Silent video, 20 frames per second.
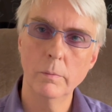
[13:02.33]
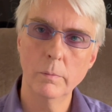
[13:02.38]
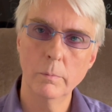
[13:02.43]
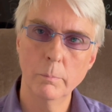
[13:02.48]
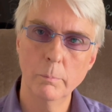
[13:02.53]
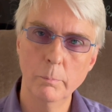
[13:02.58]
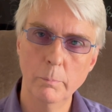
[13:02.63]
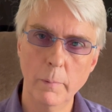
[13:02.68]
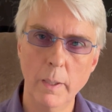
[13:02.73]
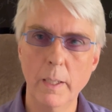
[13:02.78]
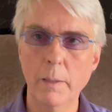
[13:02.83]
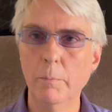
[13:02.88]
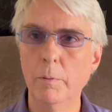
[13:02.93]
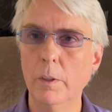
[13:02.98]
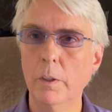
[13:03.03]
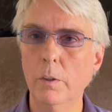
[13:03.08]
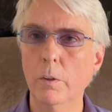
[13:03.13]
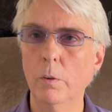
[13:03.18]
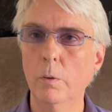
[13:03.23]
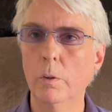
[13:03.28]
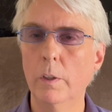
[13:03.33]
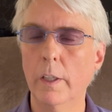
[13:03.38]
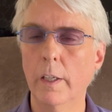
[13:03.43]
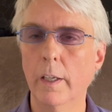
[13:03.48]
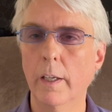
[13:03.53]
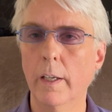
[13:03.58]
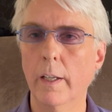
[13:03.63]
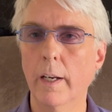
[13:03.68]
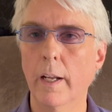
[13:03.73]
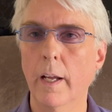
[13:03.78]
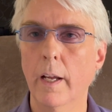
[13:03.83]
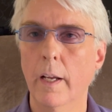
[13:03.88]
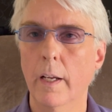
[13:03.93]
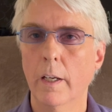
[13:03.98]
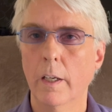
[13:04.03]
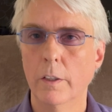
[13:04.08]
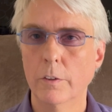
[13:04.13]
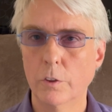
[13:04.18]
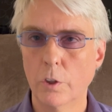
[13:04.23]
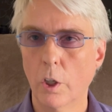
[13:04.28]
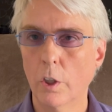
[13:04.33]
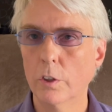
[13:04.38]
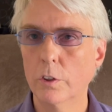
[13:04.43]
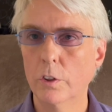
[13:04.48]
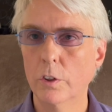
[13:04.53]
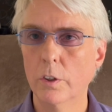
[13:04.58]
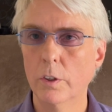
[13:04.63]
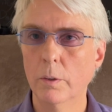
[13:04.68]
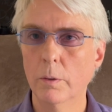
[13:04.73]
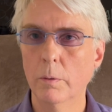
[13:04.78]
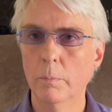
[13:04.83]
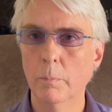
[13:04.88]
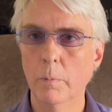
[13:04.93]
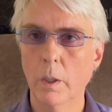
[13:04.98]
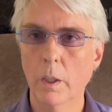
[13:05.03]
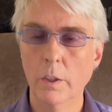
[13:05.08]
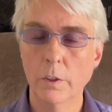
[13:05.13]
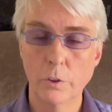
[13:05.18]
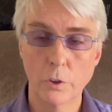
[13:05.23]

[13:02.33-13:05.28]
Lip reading: maybe you can talk to them,